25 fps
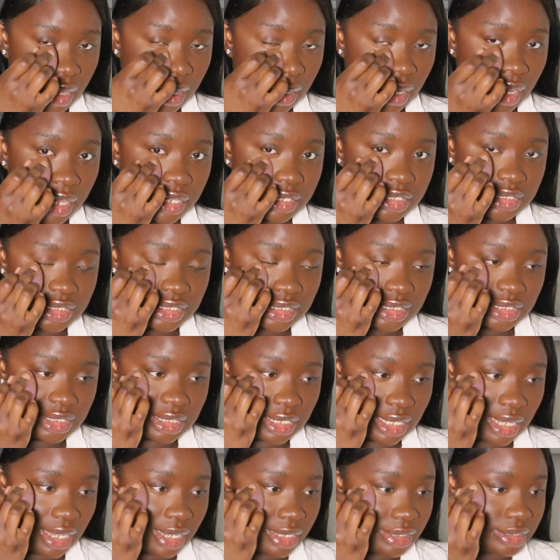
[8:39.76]
Guys,
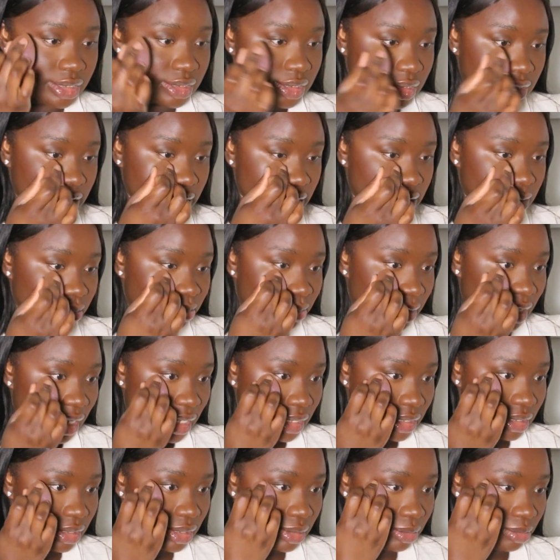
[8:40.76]
this light is just
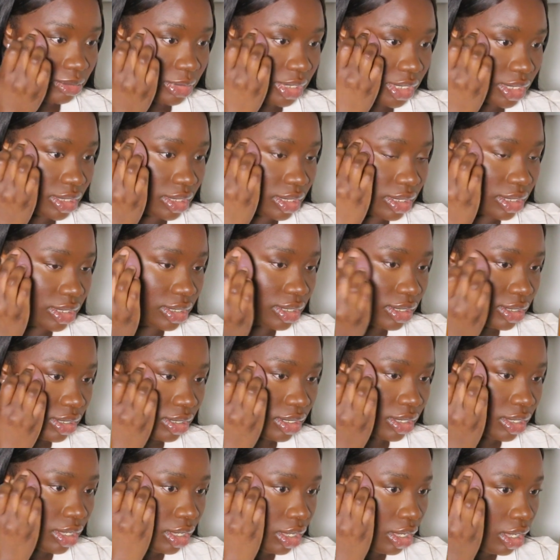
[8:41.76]
blinding me.
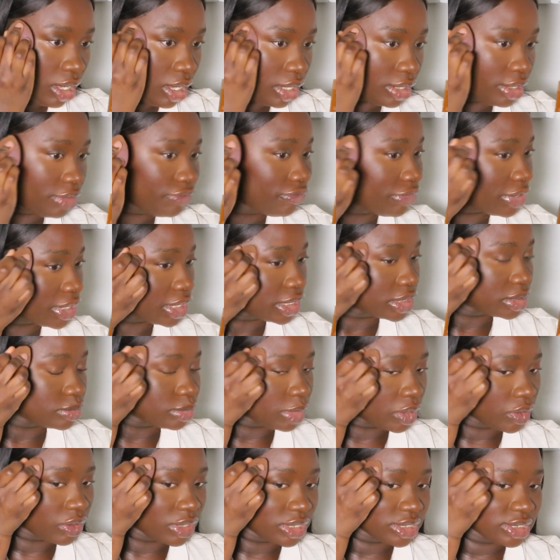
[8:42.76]
I don't think it's
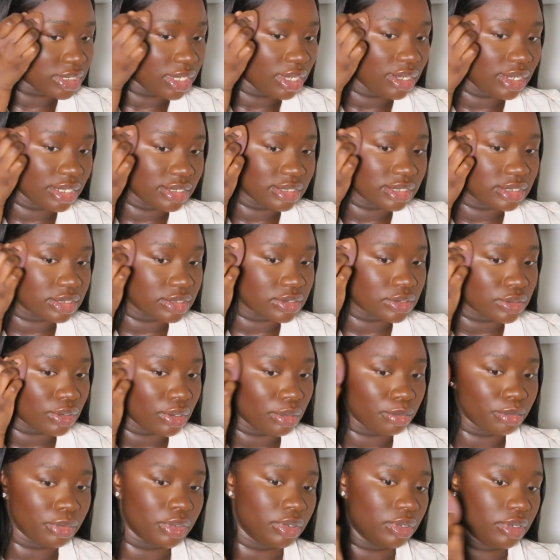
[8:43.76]
my contact lenses
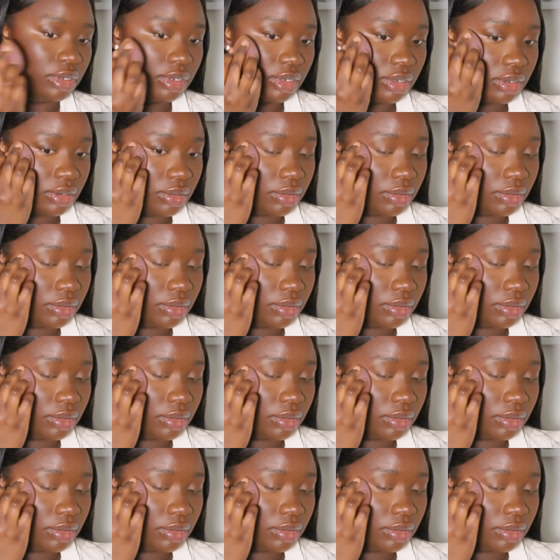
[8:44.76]
no more.